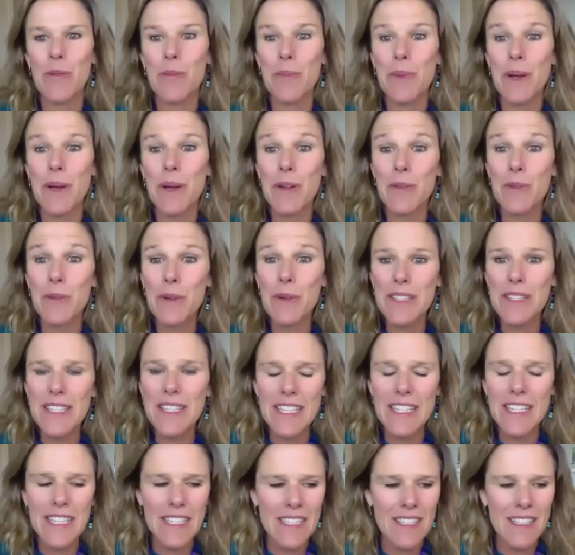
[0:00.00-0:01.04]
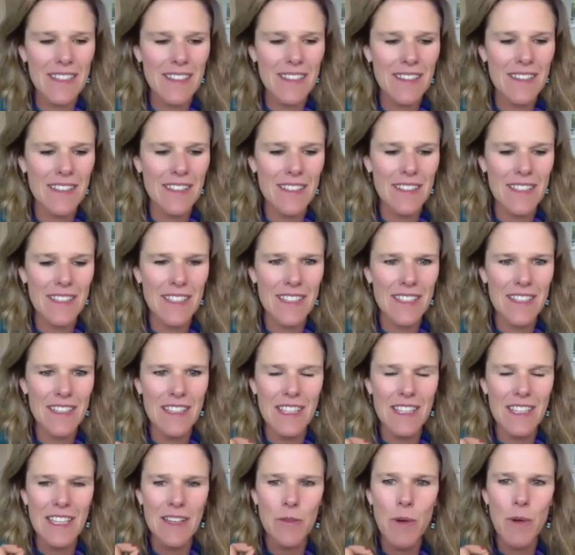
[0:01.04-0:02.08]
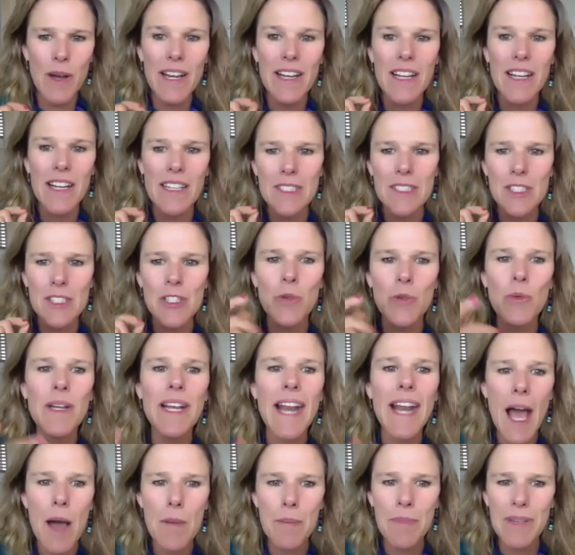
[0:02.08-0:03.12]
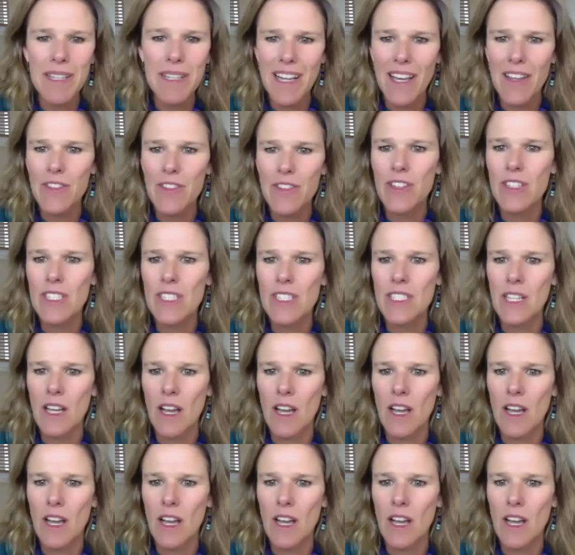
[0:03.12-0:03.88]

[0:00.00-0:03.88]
but really what happened, Heather, is